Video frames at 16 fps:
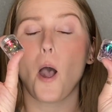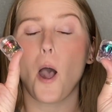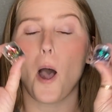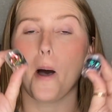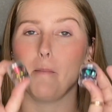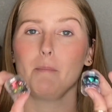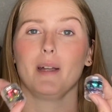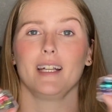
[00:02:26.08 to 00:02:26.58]

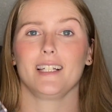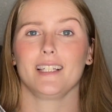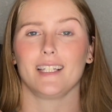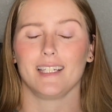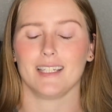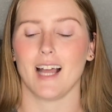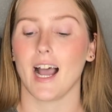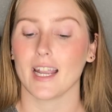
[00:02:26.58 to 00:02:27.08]

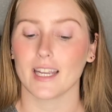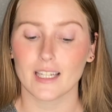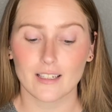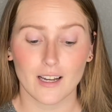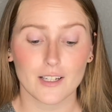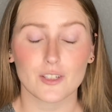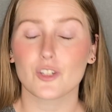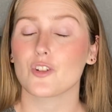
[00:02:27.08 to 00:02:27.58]
amazing. I
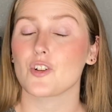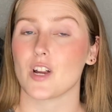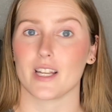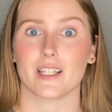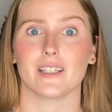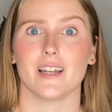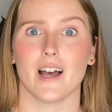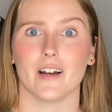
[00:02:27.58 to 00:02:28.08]
cannot stress
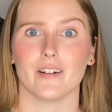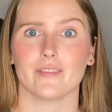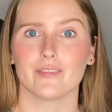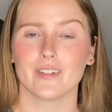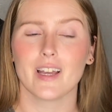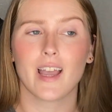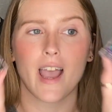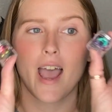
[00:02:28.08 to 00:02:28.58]
enough
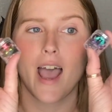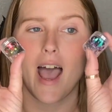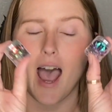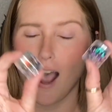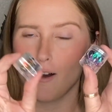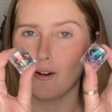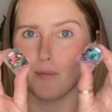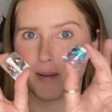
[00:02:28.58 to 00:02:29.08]

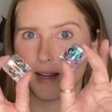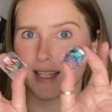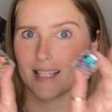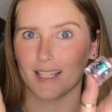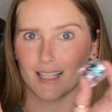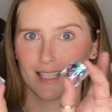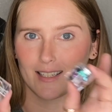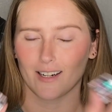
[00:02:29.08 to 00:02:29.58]
how amazing
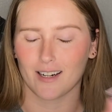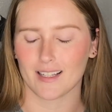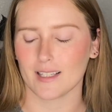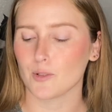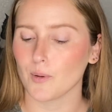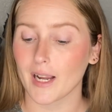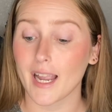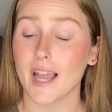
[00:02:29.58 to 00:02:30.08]
these are. That's
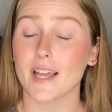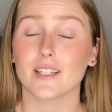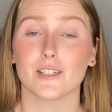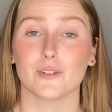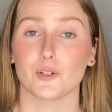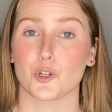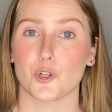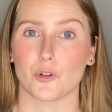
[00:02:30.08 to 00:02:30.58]
why I had to
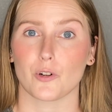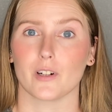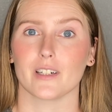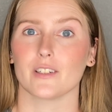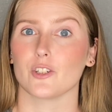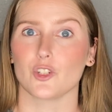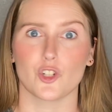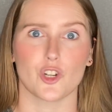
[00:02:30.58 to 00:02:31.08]
do a
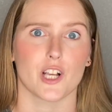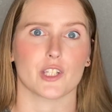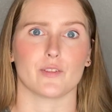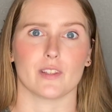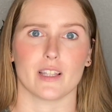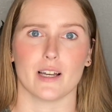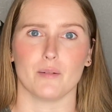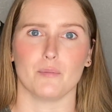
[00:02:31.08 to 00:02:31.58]
short just with
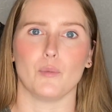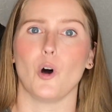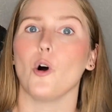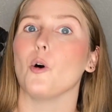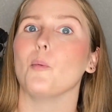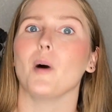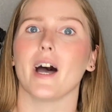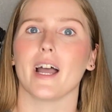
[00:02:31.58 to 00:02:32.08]
them,
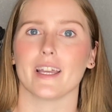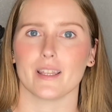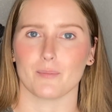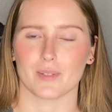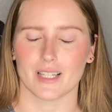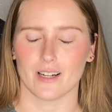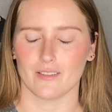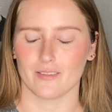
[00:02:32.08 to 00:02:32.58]
all by
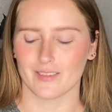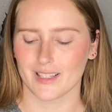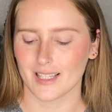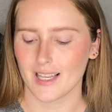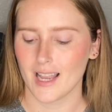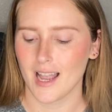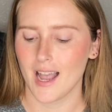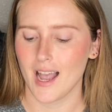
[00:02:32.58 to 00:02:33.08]
themselves.
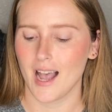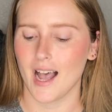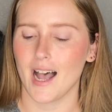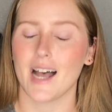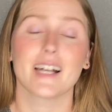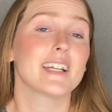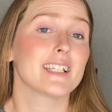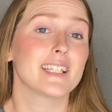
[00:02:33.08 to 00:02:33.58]

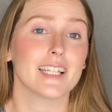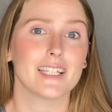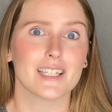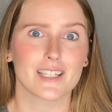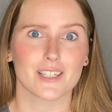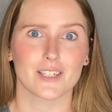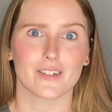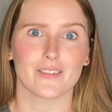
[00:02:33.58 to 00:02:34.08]
Because uh, they
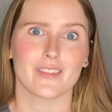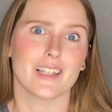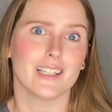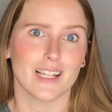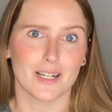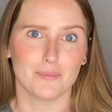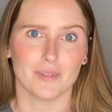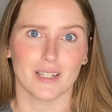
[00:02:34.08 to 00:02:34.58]
deserve the
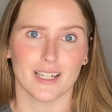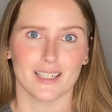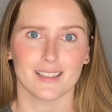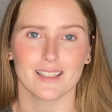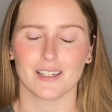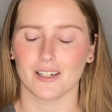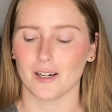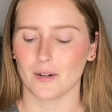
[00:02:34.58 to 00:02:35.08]
limelight.
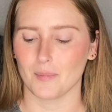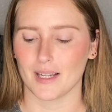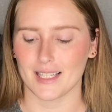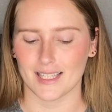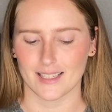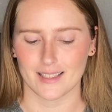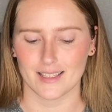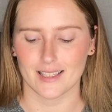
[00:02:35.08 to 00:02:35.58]
They're
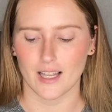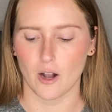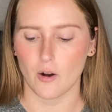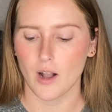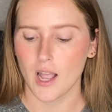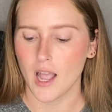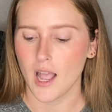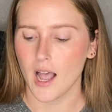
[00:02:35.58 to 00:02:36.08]
amazing. So
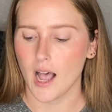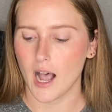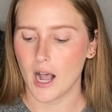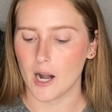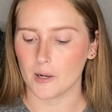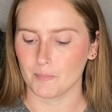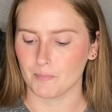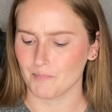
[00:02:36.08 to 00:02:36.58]

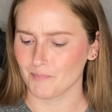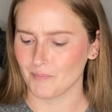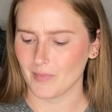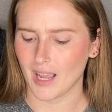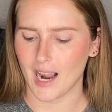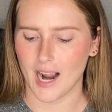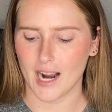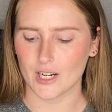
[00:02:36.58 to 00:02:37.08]
um,
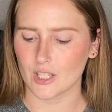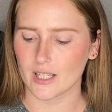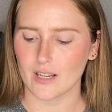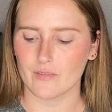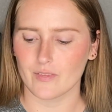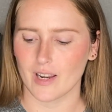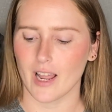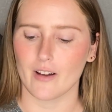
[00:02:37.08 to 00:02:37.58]
I just have
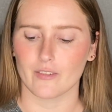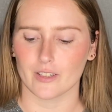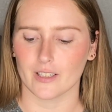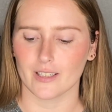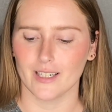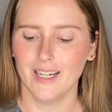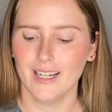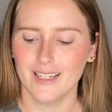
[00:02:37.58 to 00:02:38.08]

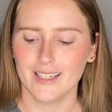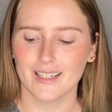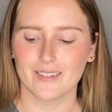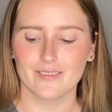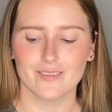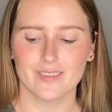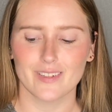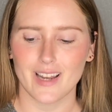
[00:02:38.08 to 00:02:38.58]
never,
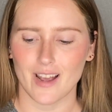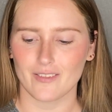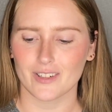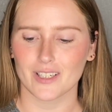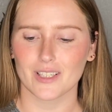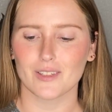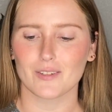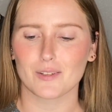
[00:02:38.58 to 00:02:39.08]
never
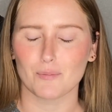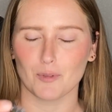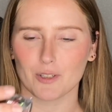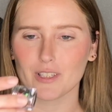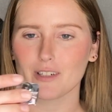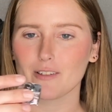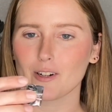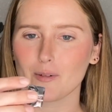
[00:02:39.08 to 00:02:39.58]
used
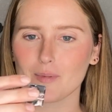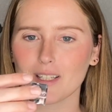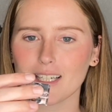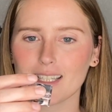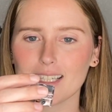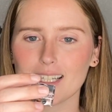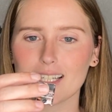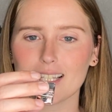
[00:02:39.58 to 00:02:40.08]
multi-chromes like
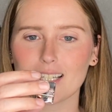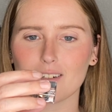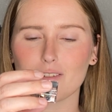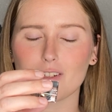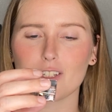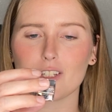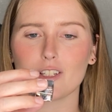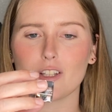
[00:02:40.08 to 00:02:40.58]
this that are
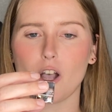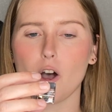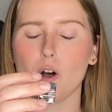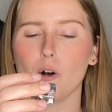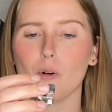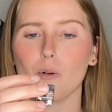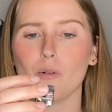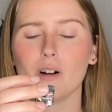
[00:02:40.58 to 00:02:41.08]

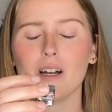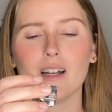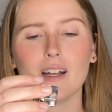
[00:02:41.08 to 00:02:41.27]
so,